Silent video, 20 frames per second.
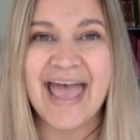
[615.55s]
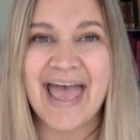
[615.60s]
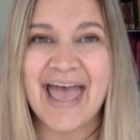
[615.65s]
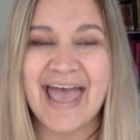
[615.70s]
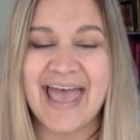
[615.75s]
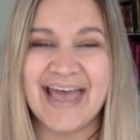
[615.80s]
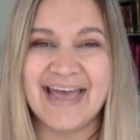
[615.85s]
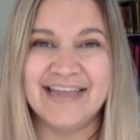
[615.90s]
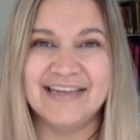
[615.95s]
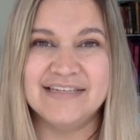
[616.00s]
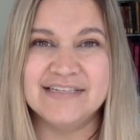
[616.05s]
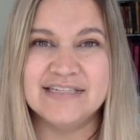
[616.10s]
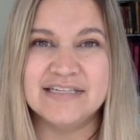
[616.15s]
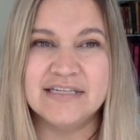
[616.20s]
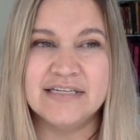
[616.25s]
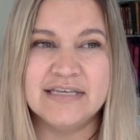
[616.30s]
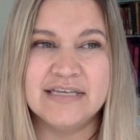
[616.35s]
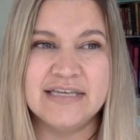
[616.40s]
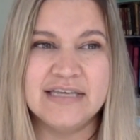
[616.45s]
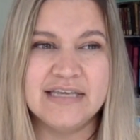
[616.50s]
And
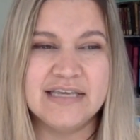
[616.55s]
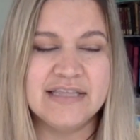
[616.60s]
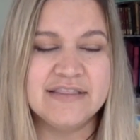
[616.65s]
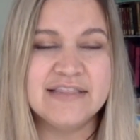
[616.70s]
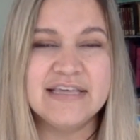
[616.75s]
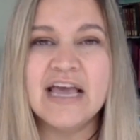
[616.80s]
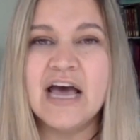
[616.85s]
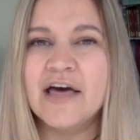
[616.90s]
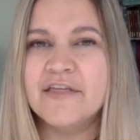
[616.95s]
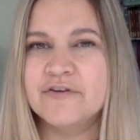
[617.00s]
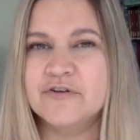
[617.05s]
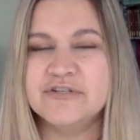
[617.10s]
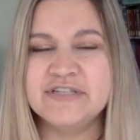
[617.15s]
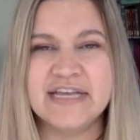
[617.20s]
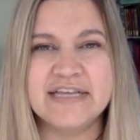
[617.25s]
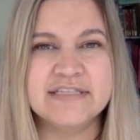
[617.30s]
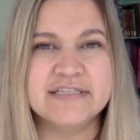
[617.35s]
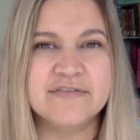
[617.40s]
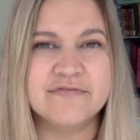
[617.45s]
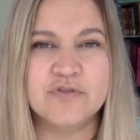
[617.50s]
the other
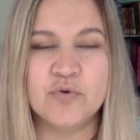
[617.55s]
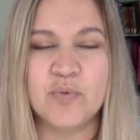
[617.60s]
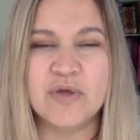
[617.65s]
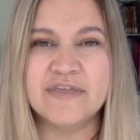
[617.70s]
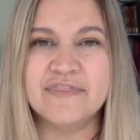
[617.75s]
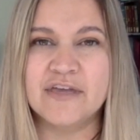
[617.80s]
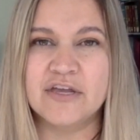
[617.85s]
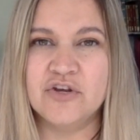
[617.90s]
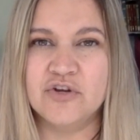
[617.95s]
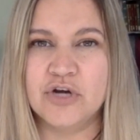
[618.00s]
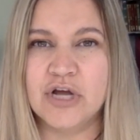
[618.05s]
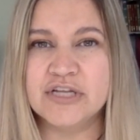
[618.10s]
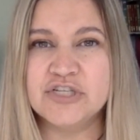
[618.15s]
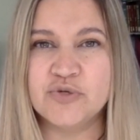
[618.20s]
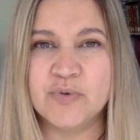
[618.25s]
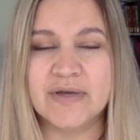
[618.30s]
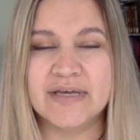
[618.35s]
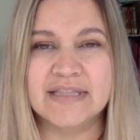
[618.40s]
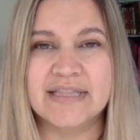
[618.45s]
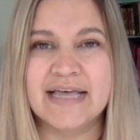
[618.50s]
days of the week that you're not
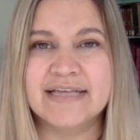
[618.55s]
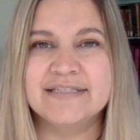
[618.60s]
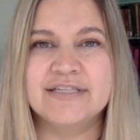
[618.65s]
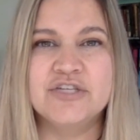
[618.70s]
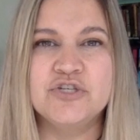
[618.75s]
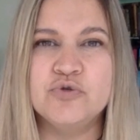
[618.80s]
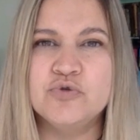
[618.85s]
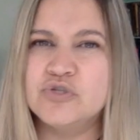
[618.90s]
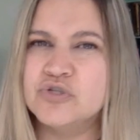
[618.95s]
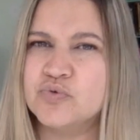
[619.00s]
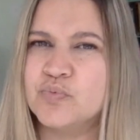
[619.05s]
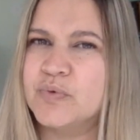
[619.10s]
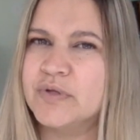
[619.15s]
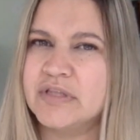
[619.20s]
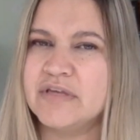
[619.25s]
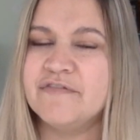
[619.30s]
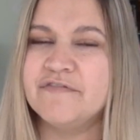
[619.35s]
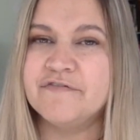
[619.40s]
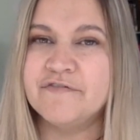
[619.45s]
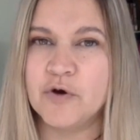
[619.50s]
doing a lesson, you just
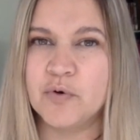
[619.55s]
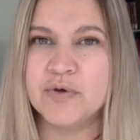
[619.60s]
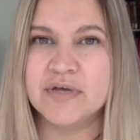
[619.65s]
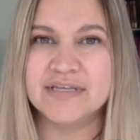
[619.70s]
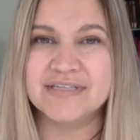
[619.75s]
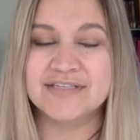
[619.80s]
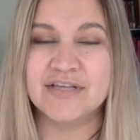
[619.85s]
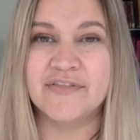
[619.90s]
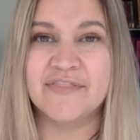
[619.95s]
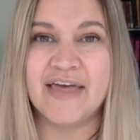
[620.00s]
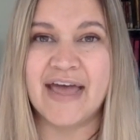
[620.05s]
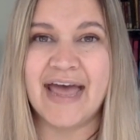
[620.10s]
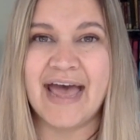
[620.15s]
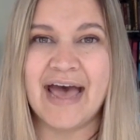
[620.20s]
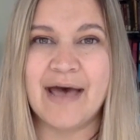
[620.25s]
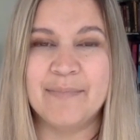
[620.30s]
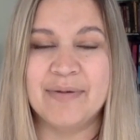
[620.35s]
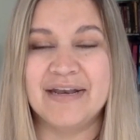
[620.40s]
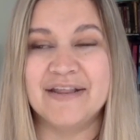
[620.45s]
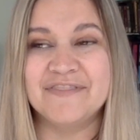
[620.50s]
really focus on that
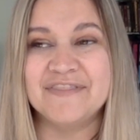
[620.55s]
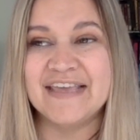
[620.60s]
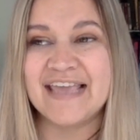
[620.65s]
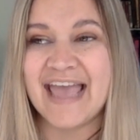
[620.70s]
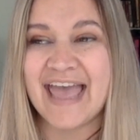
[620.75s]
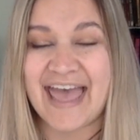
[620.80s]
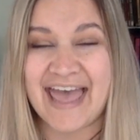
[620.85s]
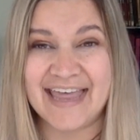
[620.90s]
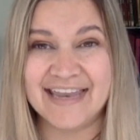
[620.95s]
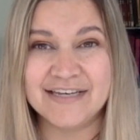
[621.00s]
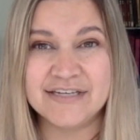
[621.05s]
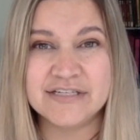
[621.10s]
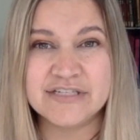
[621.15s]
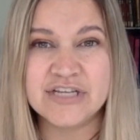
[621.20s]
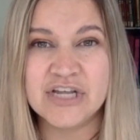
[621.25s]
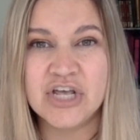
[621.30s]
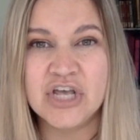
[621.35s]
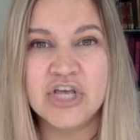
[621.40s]
habit at the end.